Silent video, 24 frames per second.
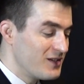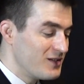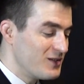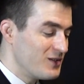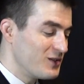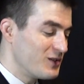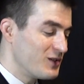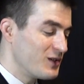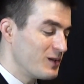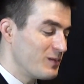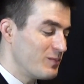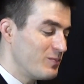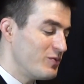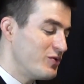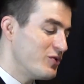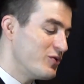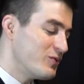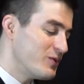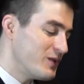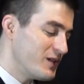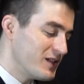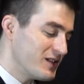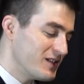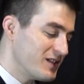Do you think
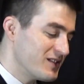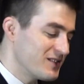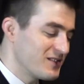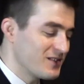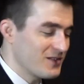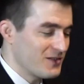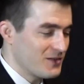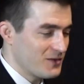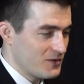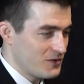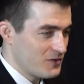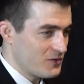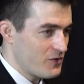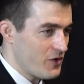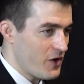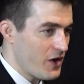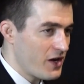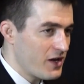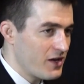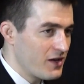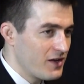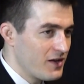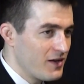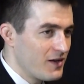beauty leads us
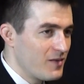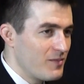astray?